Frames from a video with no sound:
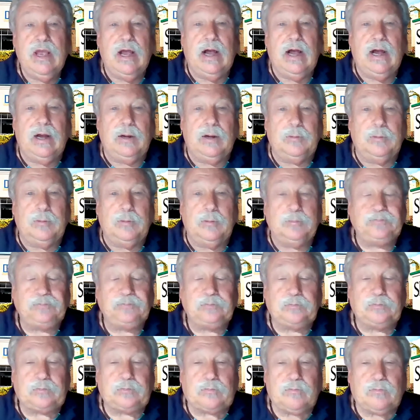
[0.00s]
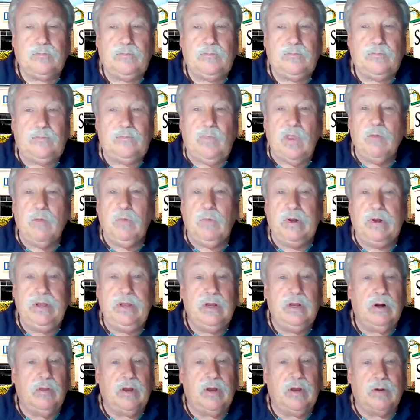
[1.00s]
But
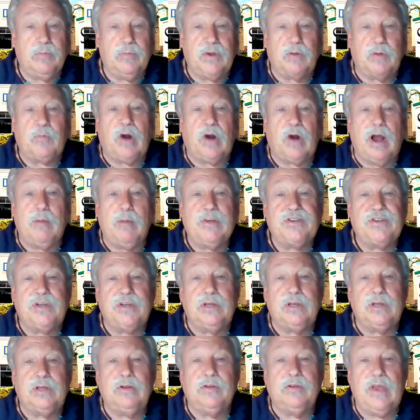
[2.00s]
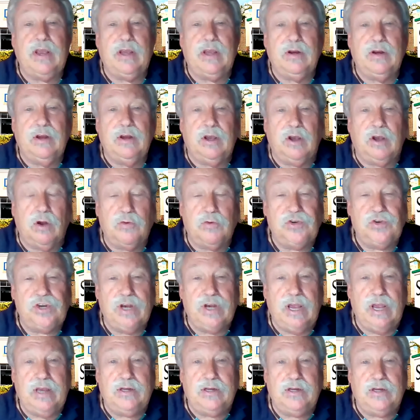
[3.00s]
you know, they're promising that they can
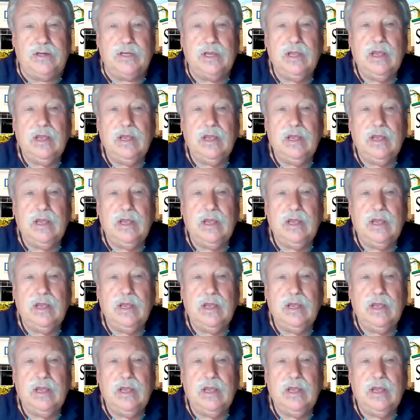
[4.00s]
negotiate